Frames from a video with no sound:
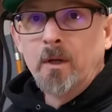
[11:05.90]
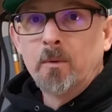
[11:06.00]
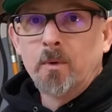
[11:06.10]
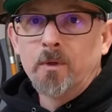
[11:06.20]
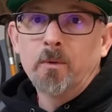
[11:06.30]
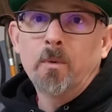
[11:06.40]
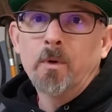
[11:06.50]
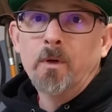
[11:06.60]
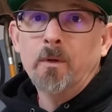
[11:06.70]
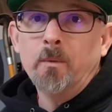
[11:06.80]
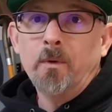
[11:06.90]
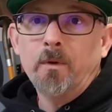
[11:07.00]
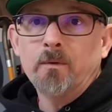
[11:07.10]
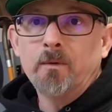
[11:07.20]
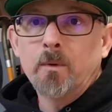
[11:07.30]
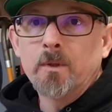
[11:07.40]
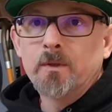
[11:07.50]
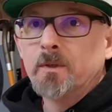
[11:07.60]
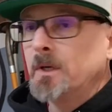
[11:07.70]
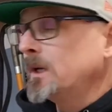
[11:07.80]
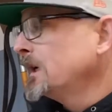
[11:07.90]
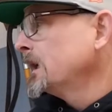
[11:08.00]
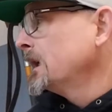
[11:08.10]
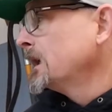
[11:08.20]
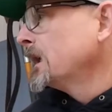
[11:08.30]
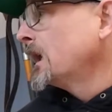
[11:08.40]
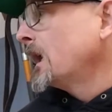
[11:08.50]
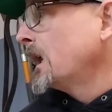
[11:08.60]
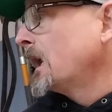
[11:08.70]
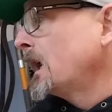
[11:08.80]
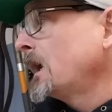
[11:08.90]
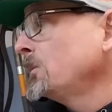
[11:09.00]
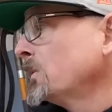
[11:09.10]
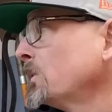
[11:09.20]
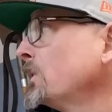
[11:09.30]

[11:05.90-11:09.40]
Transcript: when you're working with the forge. I'm